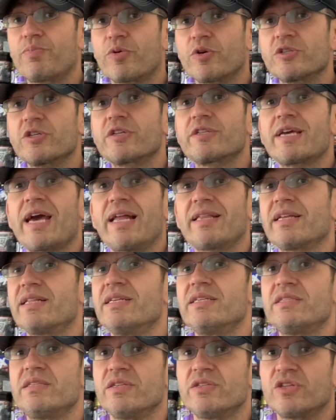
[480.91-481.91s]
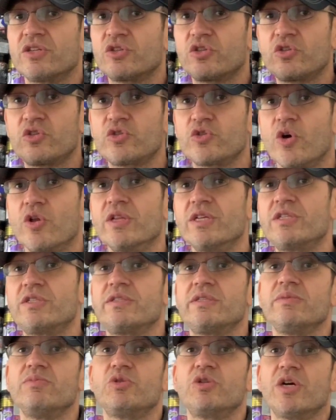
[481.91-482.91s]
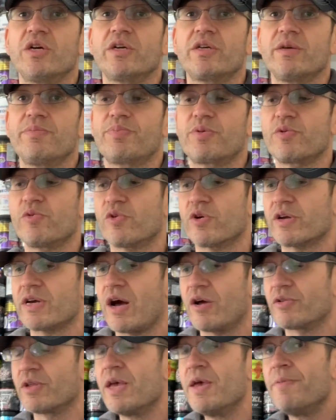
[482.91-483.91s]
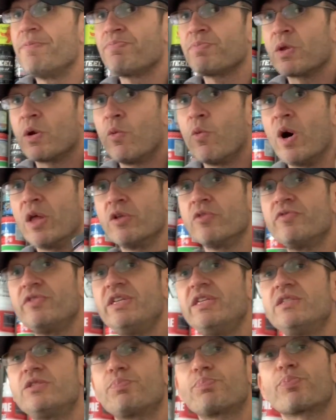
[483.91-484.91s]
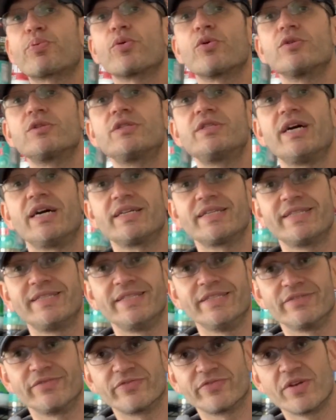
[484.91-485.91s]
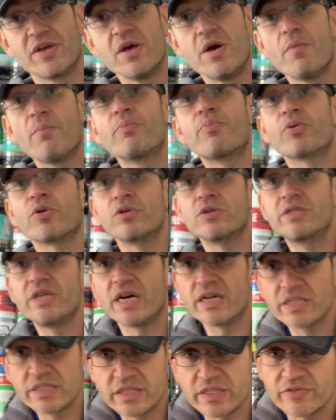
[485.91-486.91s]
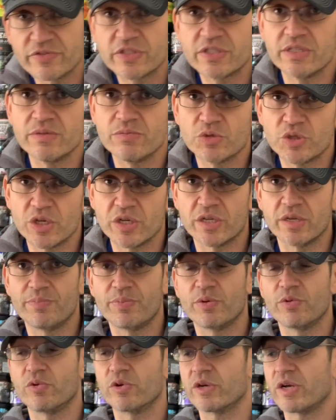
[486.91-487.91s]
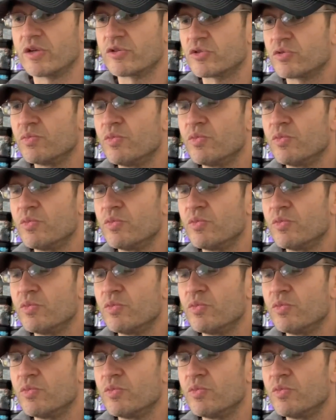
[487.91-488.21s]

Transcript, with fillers: Project Catalyst is a solid steam junkie pre-workout. One of these productive, productive steam junkie pre-workouts.